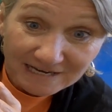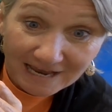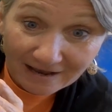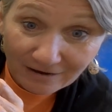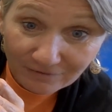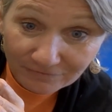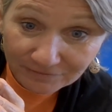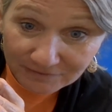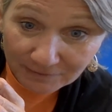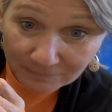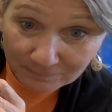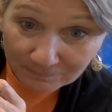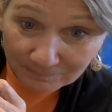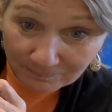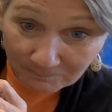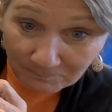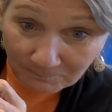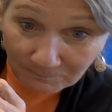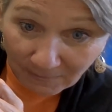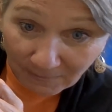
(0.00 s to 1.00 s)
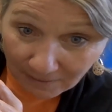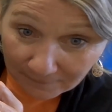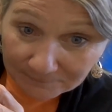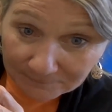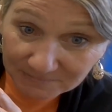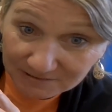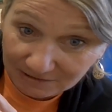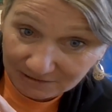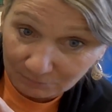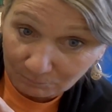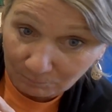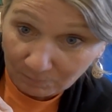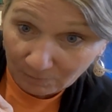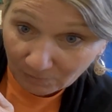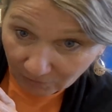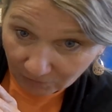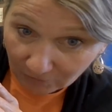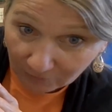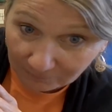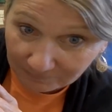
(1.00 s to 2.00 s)
out the pumpkin
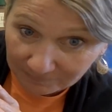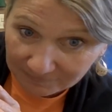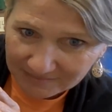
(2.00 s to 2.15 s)
pulp.